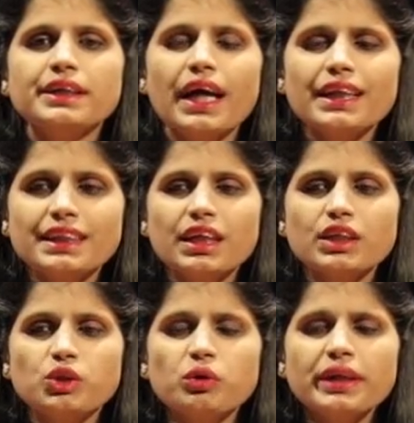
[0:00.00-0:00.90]
tells the
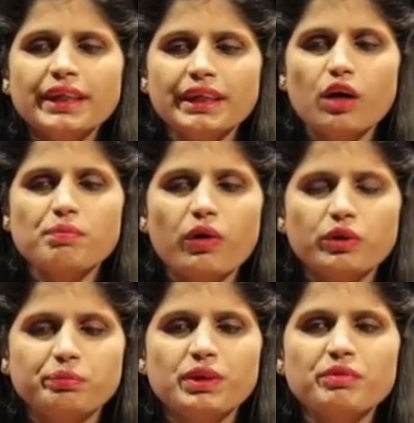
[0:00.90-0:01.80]
story about
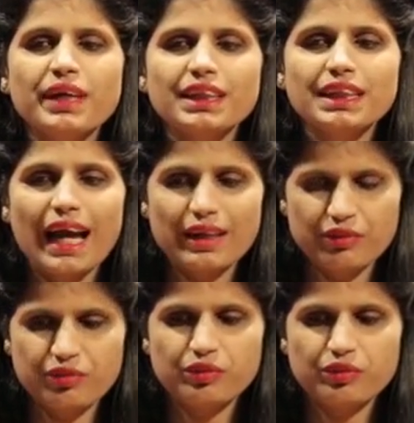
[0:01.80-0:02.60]
previous life